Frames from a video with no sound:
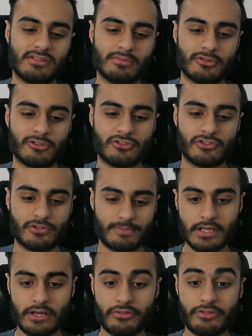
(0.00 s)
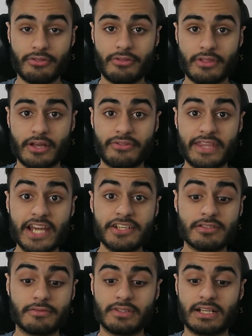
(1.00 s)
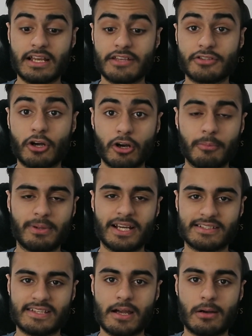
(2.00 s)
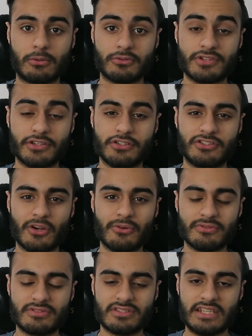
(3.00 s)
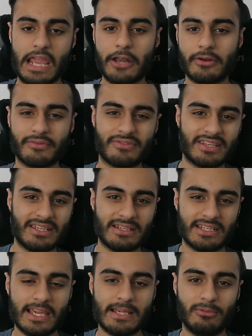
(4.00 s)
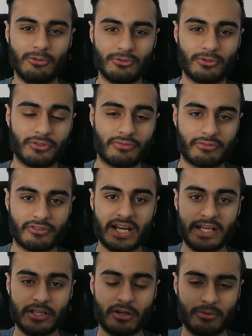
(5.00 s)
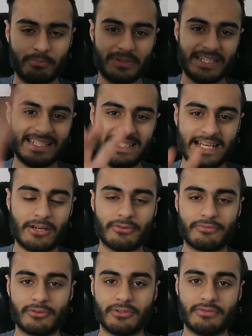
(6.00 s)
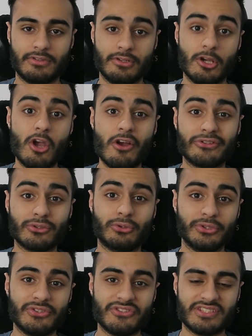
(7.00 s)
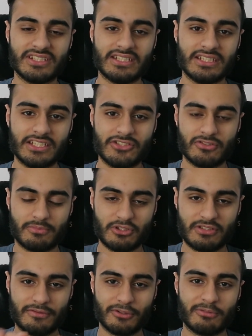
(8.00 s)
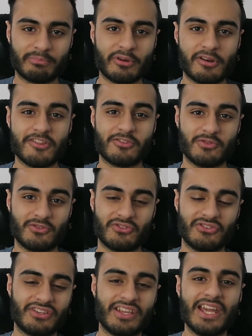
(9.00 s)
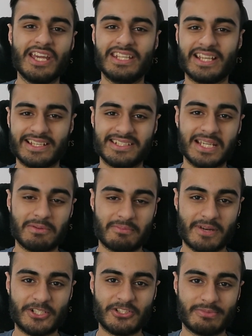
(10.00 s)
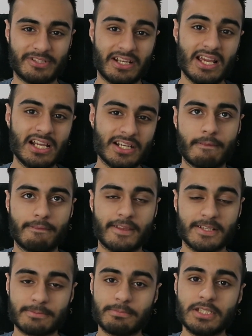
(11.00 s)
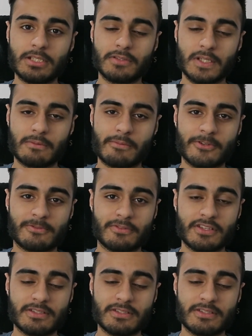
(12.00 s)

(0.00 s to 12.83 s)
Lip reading: too much. Now the edges of the glass are blacked out, so you don't see any of the cables or the front IO peeking out in front of you, so all you see is your beautiful components with your nice cable management. Now speaking of cable management,